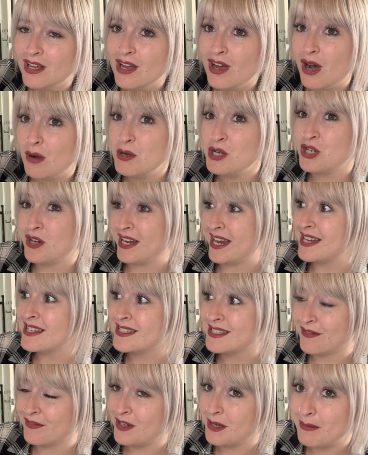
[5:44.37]
I wish I had
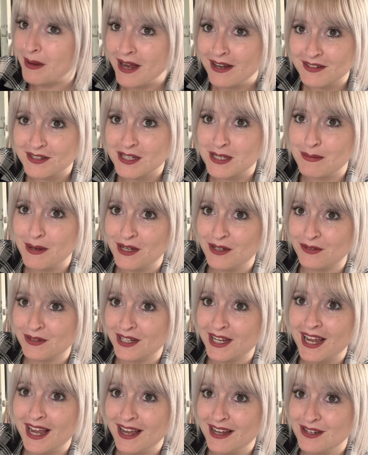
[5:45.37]
£70 to spend on a
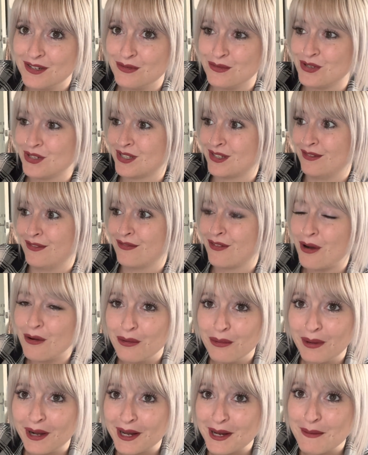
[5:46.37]
candle just to throw
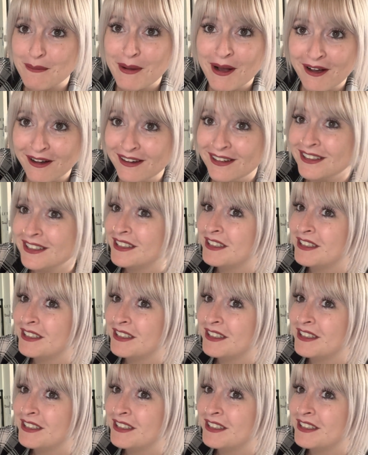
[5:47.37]
away, but